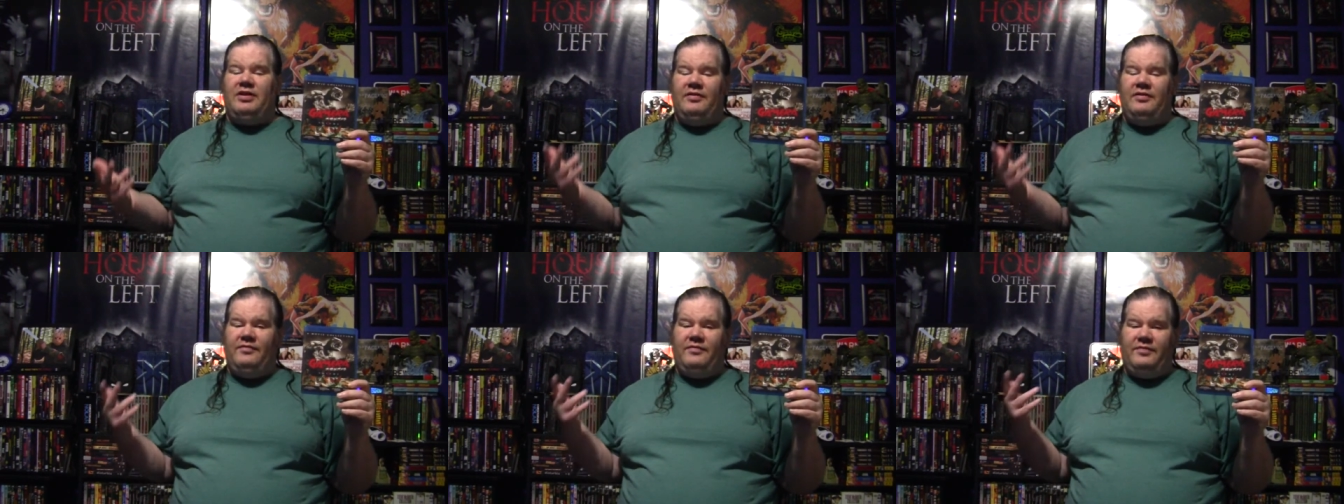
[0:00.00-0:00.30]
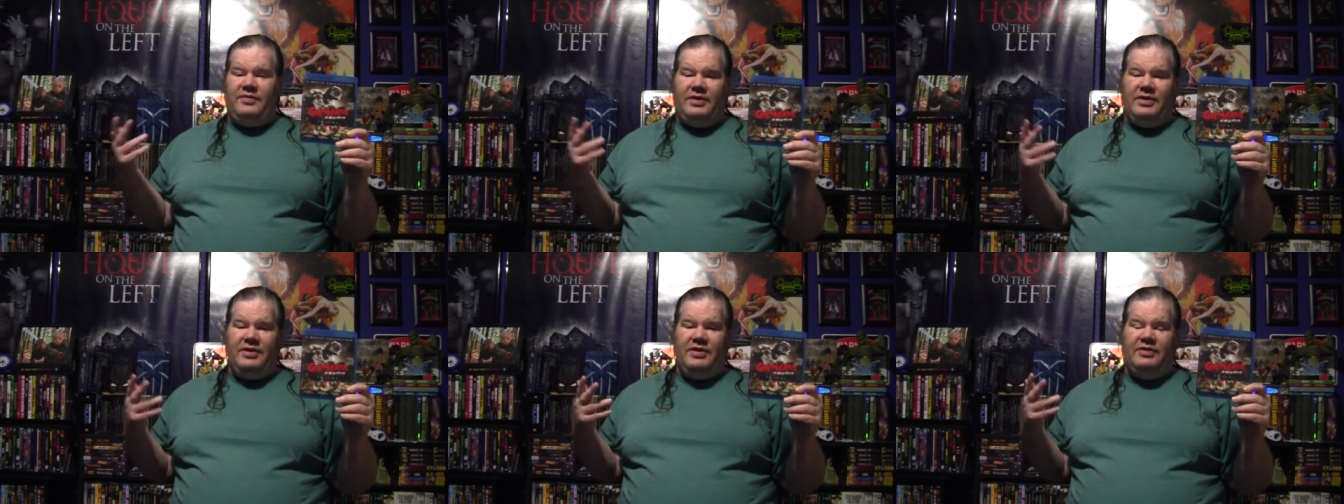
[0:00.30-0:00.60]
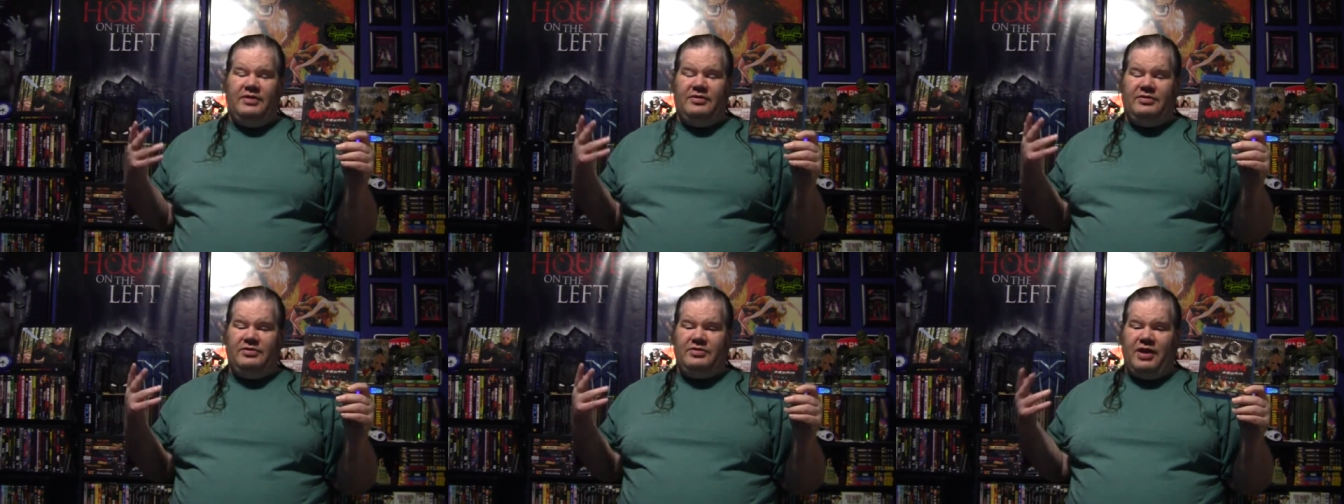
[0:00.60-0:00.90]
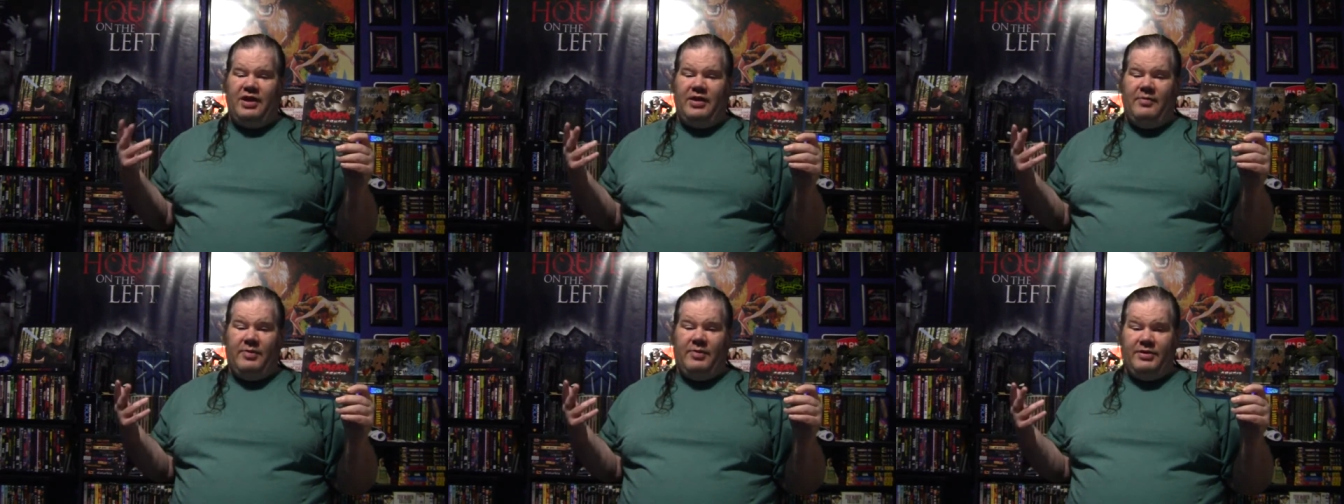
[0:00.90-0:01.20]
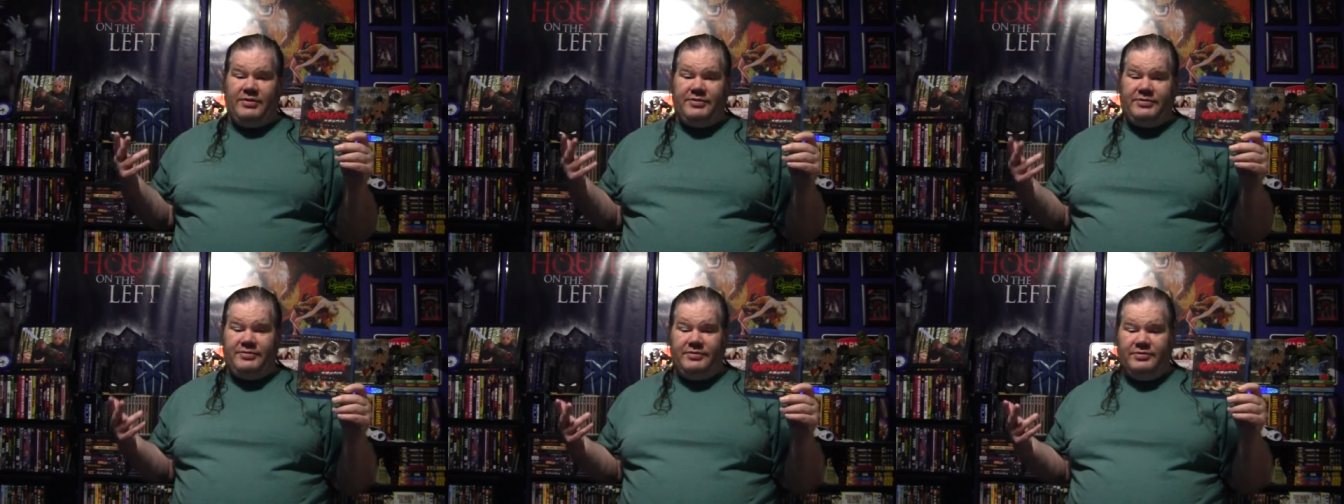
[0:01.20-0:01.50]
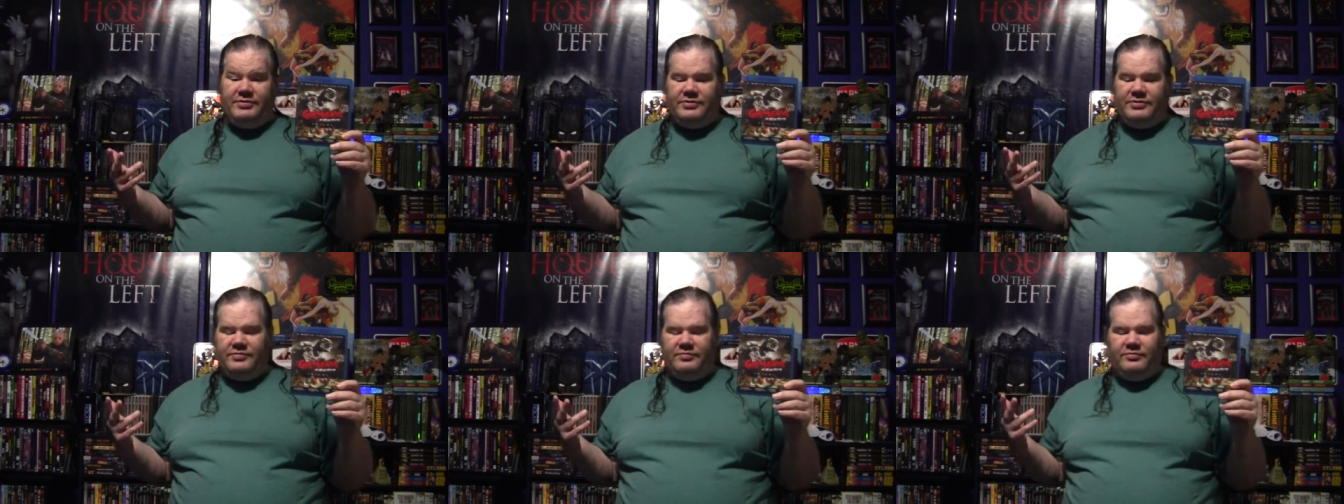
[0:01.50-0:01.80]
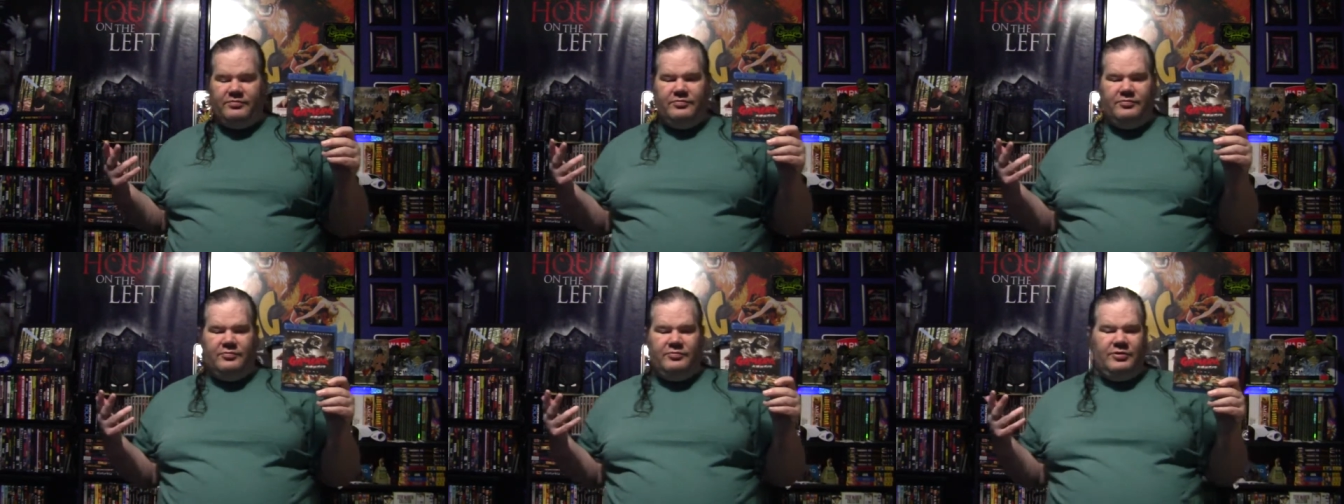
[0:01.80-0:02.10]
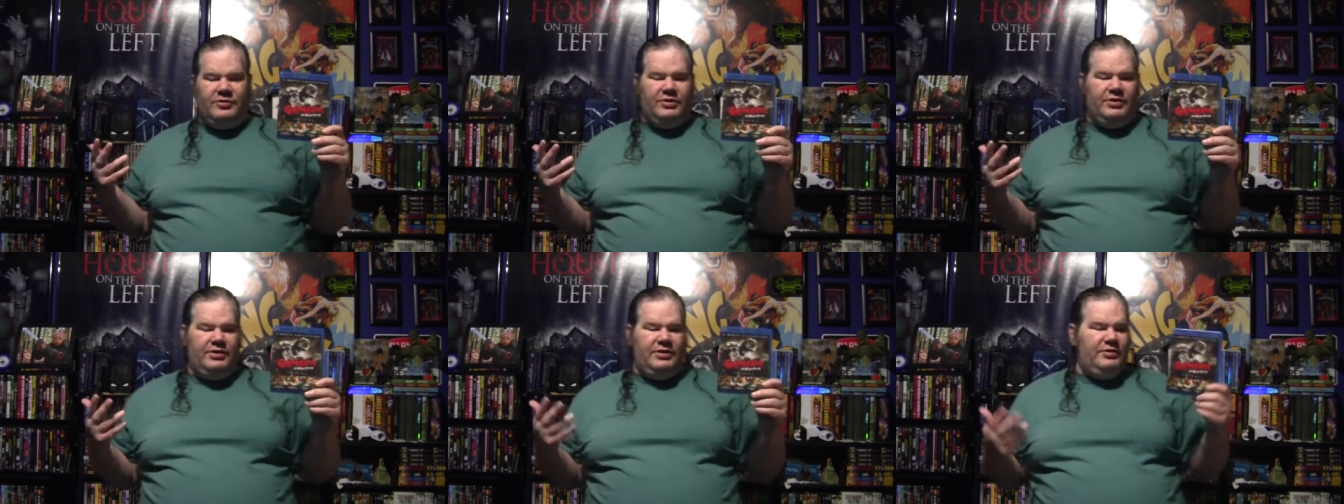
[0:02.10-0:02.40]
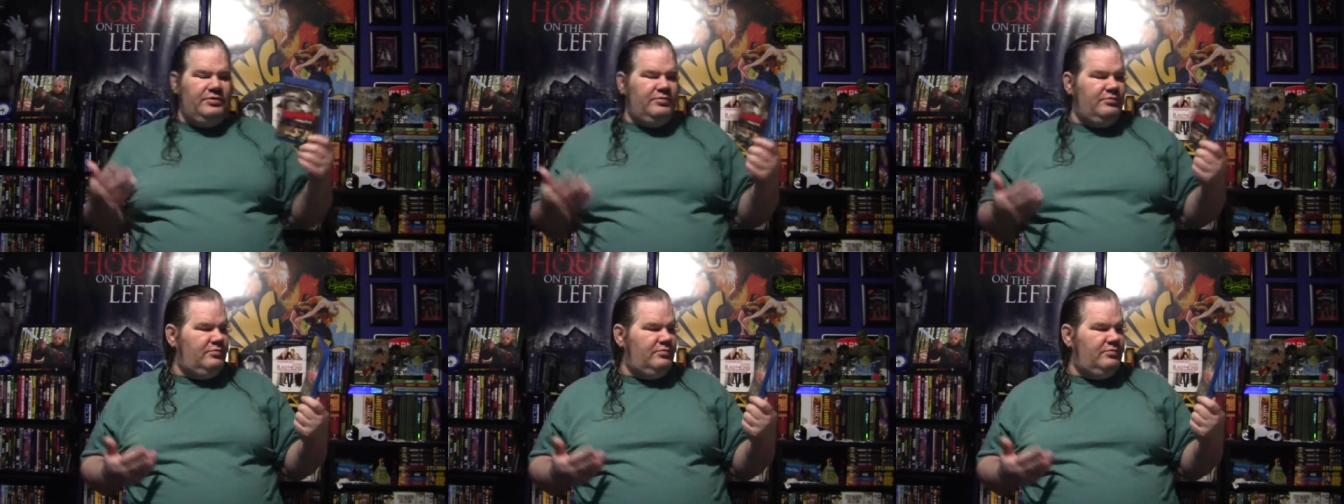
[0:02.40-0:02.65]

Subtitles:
of the giant monsters, really.